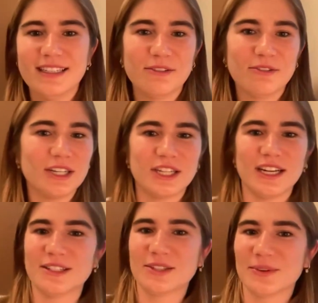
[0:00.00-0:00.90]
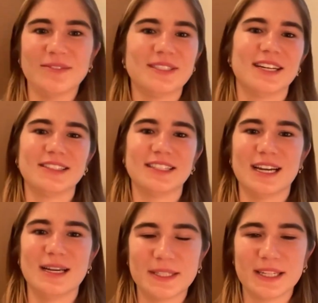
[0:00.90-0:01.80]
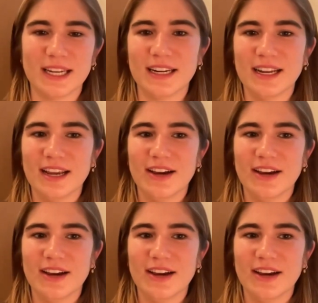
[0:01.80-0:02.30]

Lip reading: differentiate into random cell types, and